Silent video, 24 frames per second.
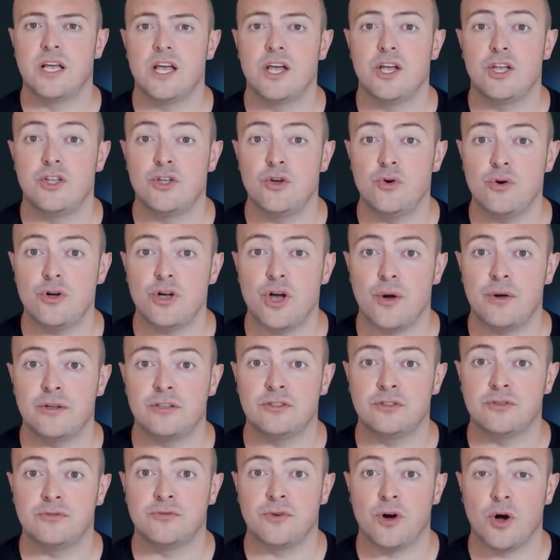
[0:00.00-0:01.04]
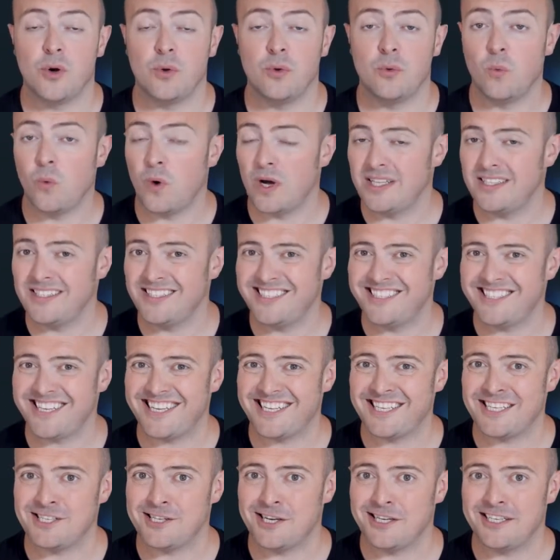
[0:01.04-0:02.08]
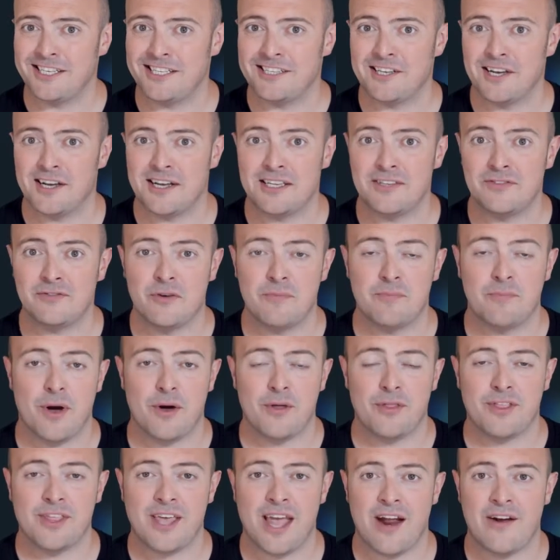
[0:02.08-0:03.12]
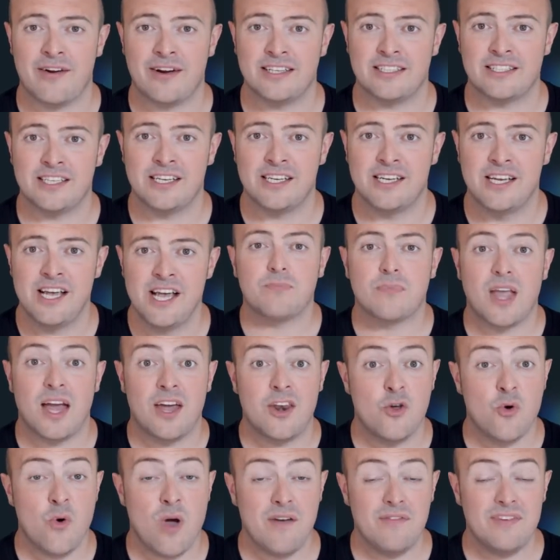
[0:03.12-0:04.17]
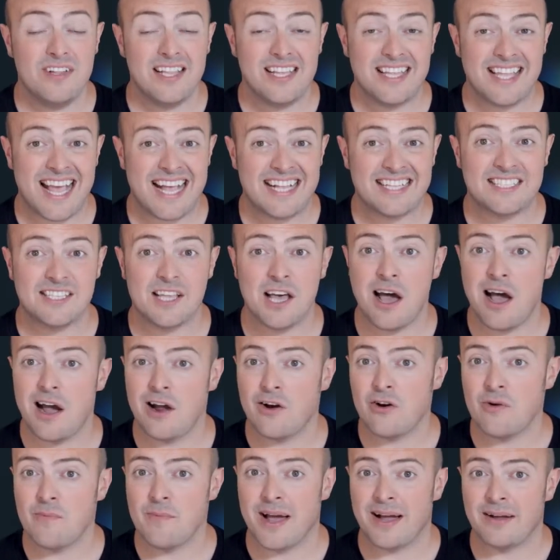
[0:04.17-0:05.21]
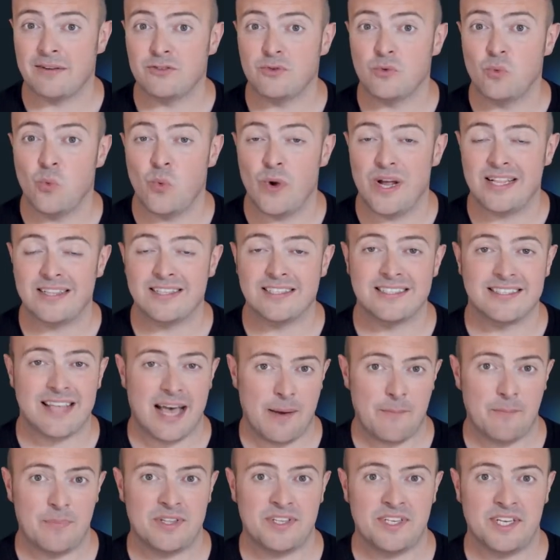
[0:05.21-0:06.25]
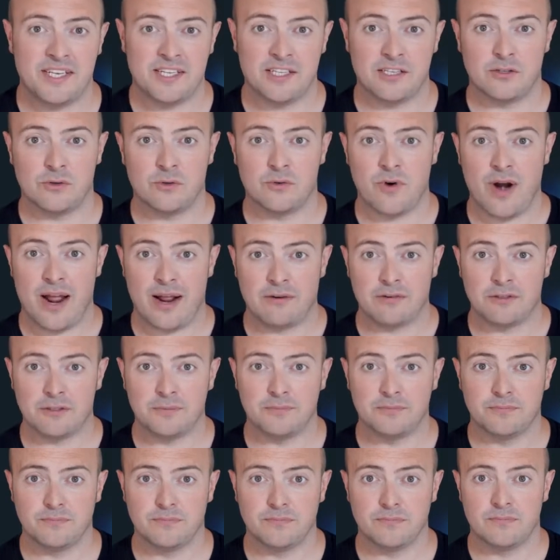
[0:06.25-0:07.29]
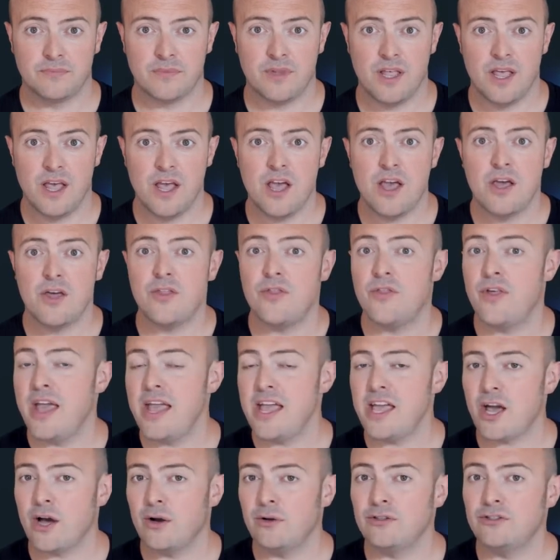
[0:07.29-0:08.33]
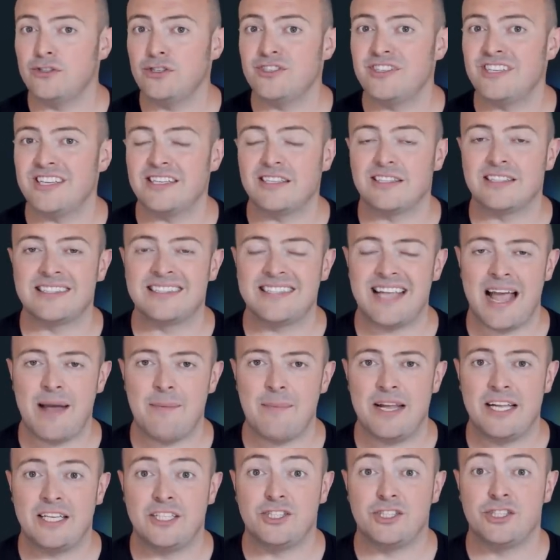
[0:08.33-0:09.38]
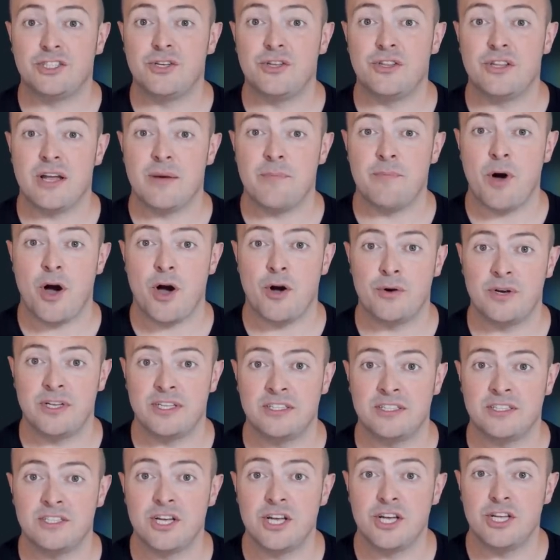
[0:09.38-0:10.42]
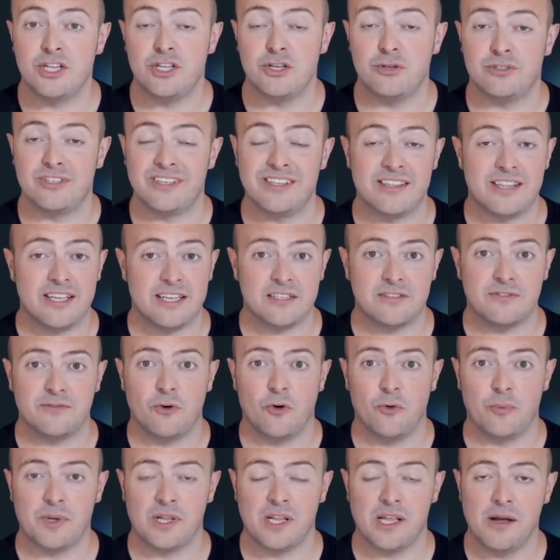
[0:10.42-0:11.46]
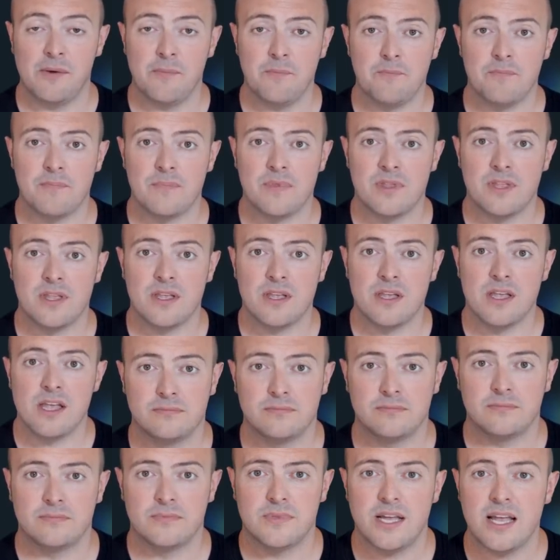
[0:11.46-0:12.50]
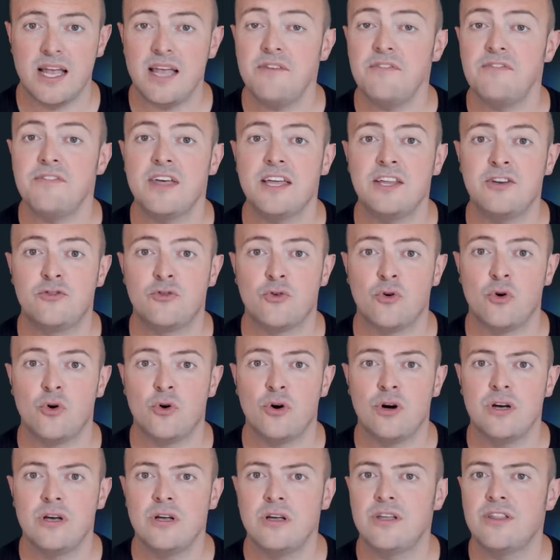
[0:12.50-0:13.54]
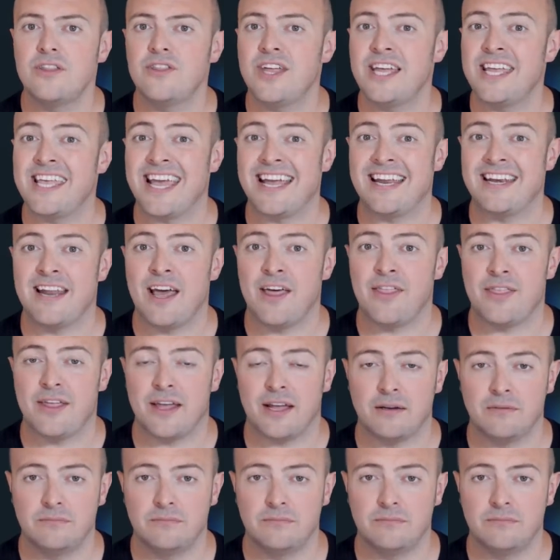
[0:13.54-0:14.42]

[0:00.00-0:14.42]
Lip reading: You're going to roll one six-sided dice for both character, and whoever gets the higher amount wins that particular round. They're going to deal damage to the opponent using this formula. If they draw, they get nothing.